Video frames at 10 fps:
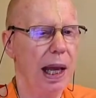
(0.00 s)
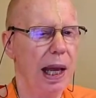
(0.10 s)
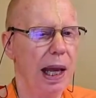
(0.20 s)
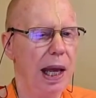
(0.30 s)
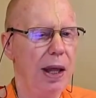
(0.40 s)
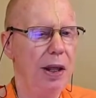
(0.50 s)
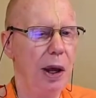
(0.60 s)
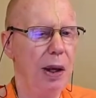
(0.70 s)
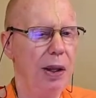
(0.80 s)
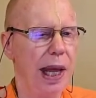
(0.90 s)

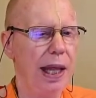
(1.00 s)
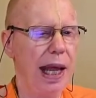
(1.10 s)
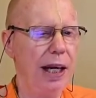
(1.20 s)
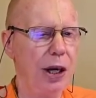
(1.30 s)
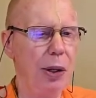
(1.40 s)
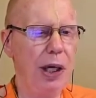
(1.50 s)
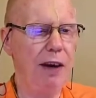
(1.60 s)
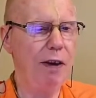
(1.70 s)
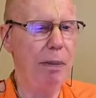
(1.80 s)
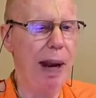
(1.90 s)
they don't
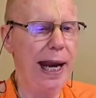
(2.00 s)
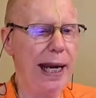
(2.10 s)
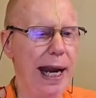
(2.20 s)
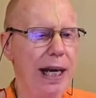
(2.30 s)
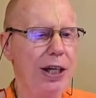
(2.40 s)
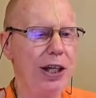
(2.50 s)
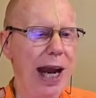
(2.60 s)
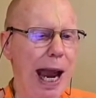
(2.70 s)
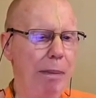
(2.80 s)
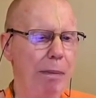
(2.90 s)
even make an
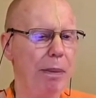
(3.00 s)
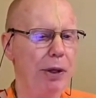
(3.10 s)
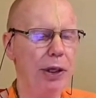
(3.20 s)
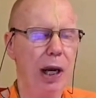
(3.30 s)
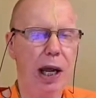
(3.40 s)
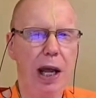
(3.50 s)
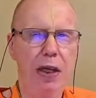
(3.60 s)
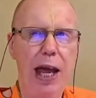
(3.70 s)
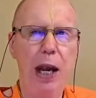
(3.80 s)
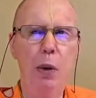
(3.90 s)
attempt.
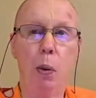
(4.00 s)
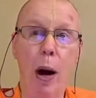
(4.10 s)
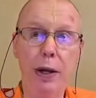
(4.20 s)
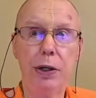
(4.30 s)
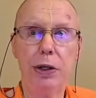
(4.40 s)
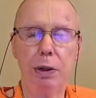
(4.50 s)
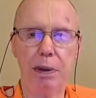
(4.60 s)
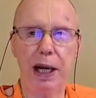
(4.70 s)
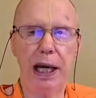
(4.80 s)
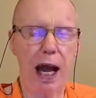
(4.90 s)
They want to be
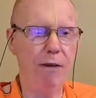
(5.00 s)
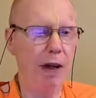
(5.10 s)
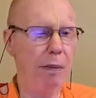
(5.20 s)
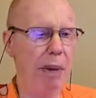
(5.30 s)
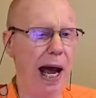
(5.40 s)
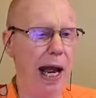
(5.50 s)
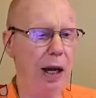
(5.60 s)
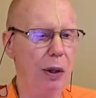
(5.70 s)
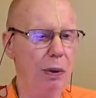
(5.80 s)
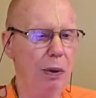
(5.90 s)
covered by
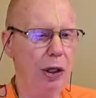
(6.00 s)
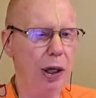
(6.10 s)
illusion.